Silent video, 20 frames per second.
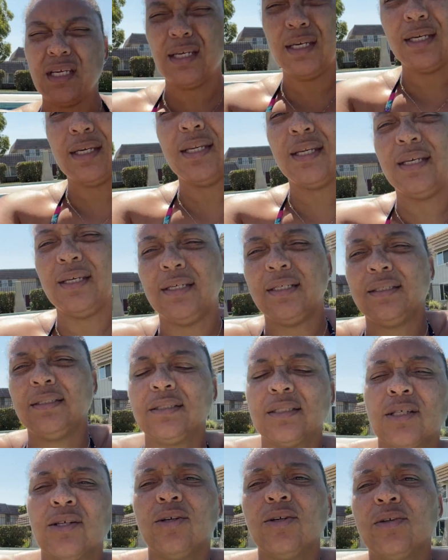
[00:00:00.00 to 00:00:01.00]
It is
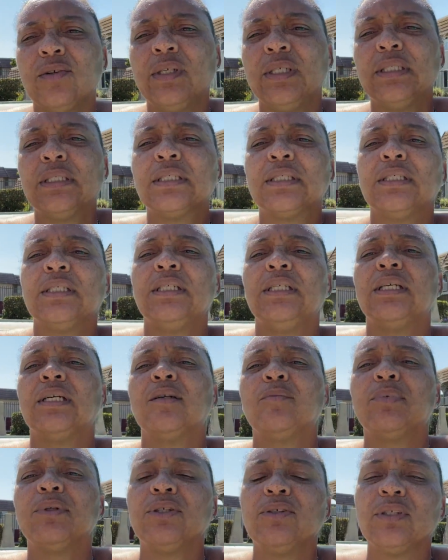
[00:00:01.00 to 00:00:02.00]
currently
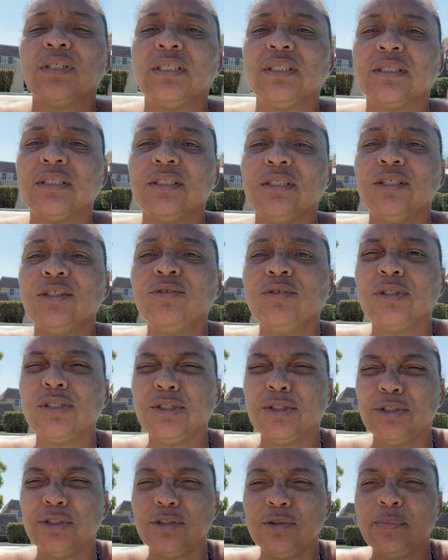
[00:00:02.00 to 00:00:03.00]
uploading to
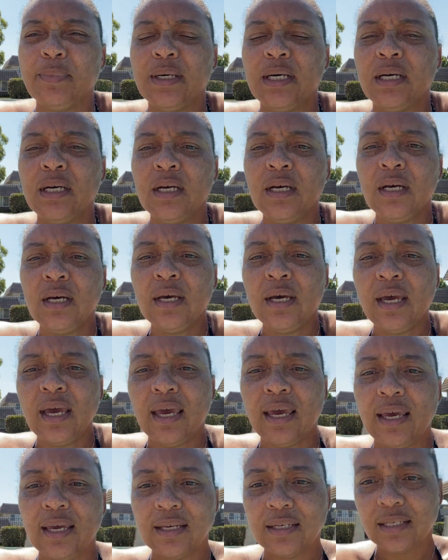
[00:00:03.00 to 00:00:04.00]
YouTube,
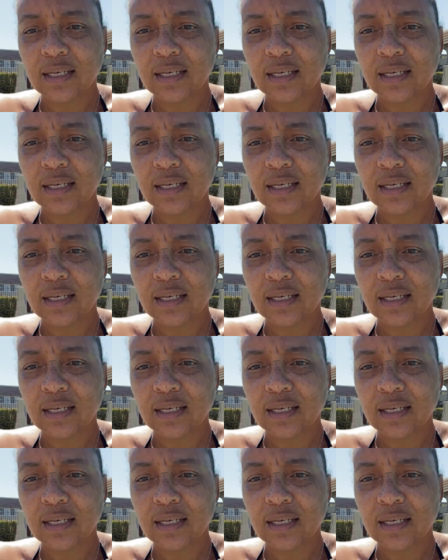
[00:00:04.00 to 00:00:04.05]
and